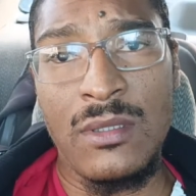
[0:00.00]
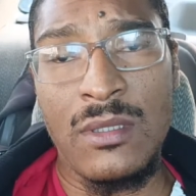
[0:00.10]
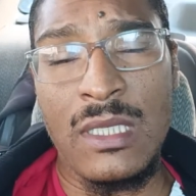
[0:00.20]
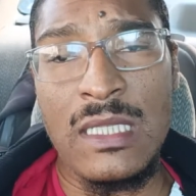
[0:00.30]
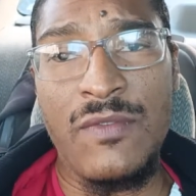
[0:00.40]

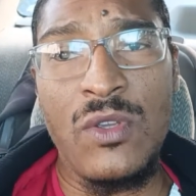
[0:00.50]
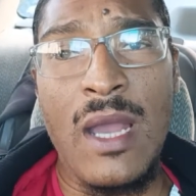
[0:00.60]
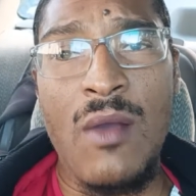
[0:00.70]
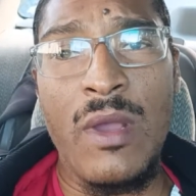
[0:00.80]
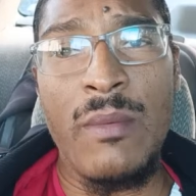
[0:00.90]
Because if you
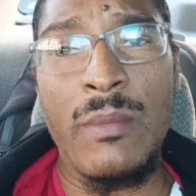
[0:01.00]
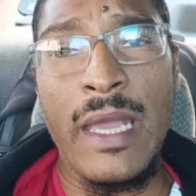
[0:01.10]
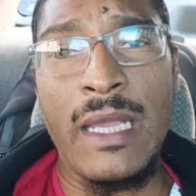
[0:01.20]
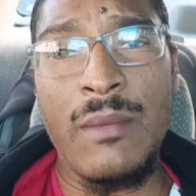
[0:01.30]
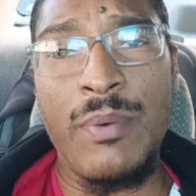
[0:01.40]
got women
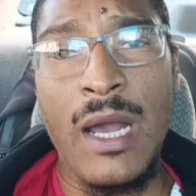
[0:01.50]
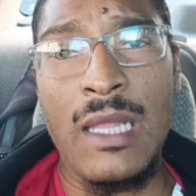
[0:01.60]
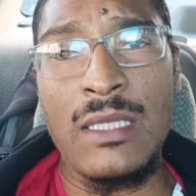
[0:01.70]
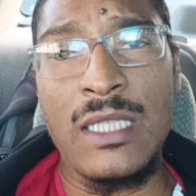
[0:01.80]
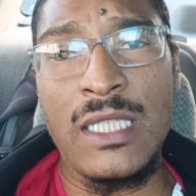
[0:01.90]
making
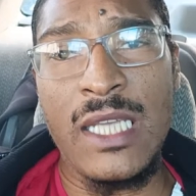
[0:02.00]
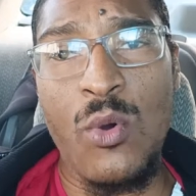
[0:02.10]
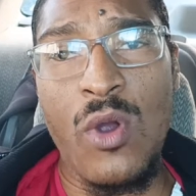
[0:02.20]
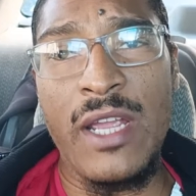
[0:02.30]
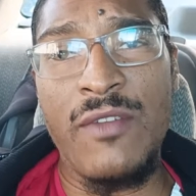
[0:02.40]
policies
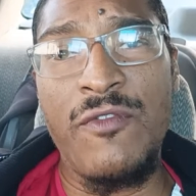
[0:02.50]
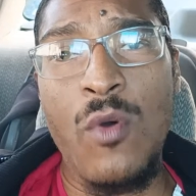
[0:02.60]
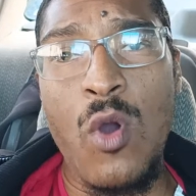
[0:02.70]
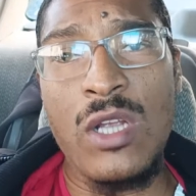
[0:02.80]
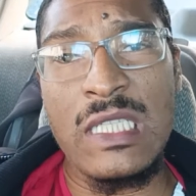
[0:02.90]
or
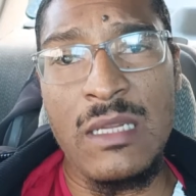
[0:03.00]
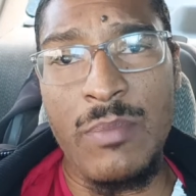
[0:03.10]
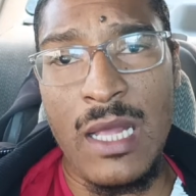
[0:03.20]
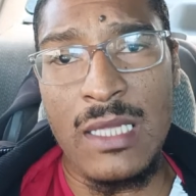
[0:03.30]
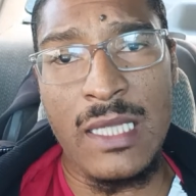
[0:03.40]
enforcing
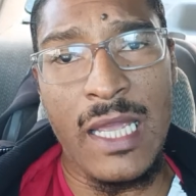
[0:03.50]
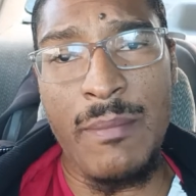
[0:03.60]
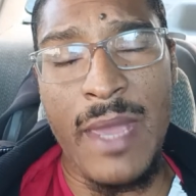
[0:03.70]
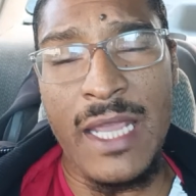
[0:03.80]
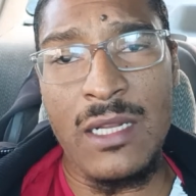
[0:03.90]
policies, they ain't
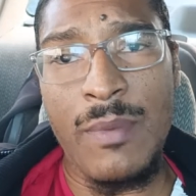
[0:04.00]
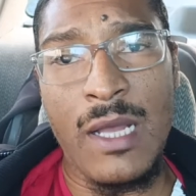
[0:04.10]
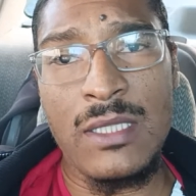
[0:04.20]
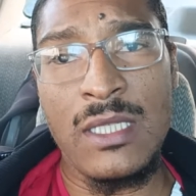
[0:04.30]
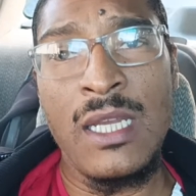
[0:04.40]
making the
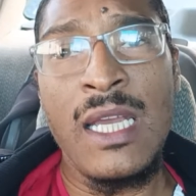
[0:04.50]
policy.